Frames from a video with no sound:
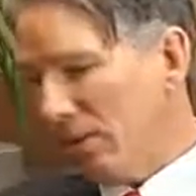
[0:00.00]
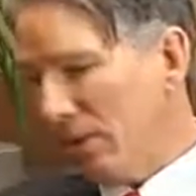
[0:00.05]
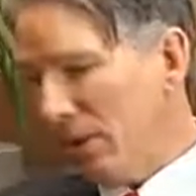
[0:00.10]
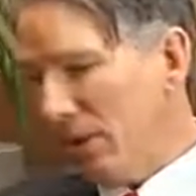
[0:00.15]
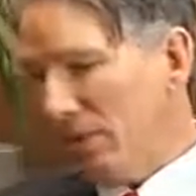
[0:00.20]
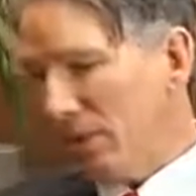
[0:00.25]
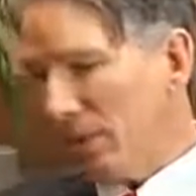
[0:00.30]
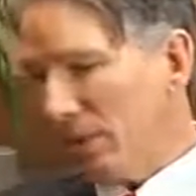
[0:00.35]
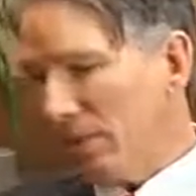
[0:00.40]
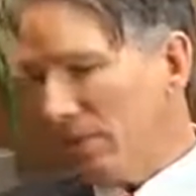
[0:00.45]

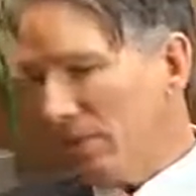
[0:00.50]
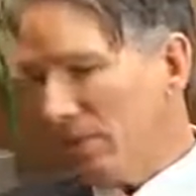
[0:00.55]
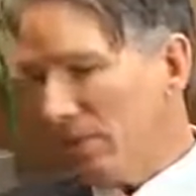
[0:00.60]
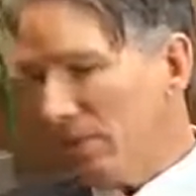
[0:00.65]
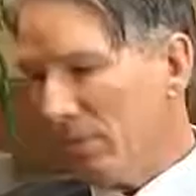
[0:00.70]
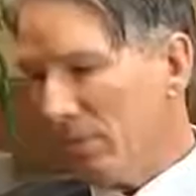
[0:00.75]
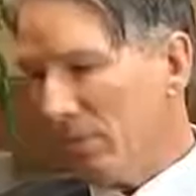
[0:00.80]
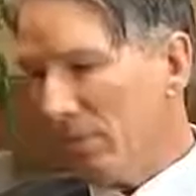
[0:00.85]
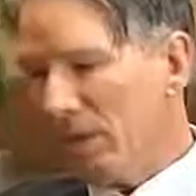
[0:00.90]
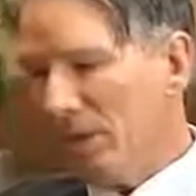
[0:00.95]
India.
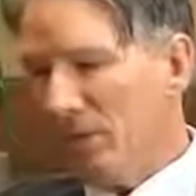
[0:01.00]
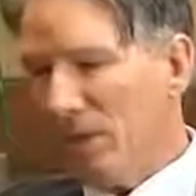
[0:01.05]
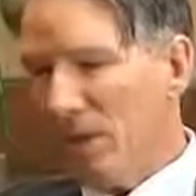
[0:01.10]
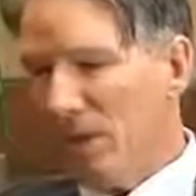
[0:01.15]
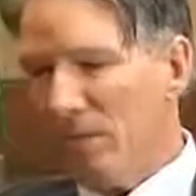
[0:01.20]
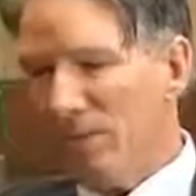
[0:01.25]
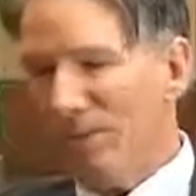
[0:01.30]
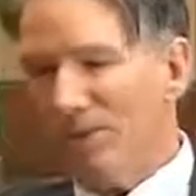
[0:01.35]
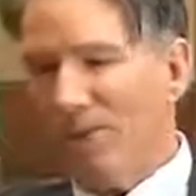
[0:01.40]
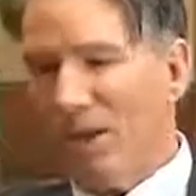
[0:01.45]
His
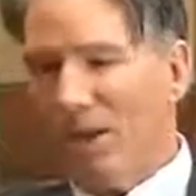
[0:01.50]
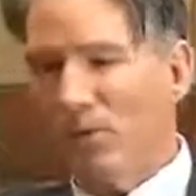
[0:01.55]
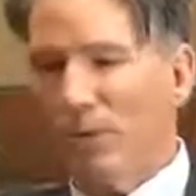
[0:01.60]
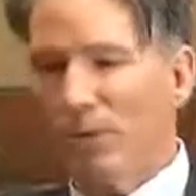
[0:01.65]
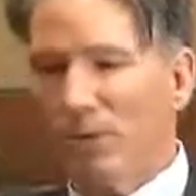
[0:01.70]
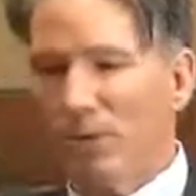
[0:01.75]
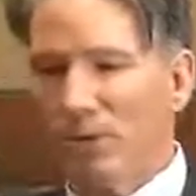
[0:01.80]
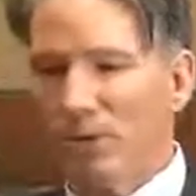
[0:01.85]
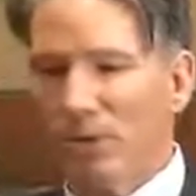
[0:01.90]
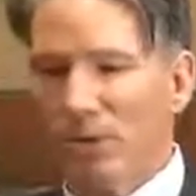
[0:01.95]
name is
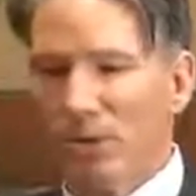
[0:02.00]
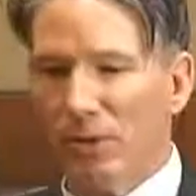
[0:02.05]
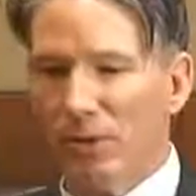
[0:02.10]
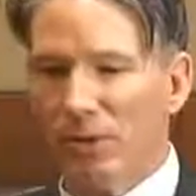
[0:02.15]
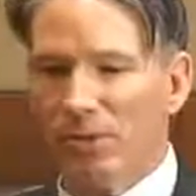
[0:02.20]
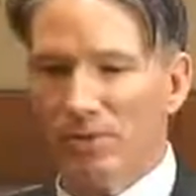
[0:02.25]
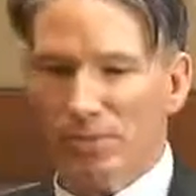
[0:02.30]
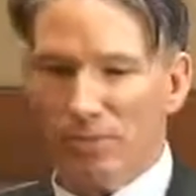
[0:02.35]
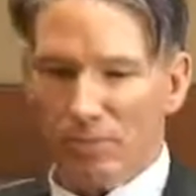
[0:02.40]
Ramakrishnan.